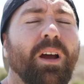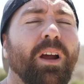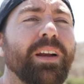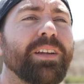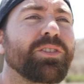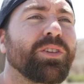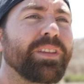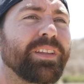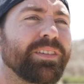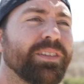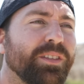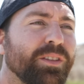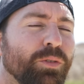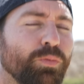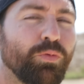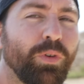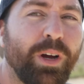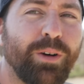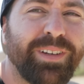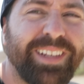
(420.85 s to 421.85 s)
All right, so this is the
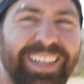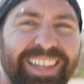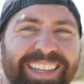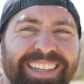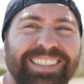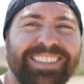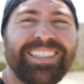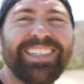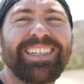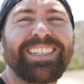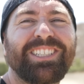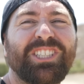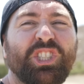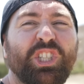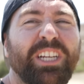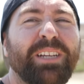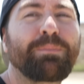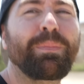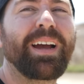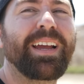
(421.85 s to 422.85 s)
Rode N T
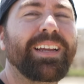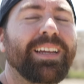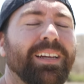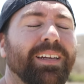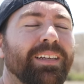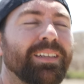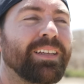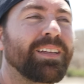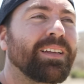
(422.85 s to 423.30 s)
G mic.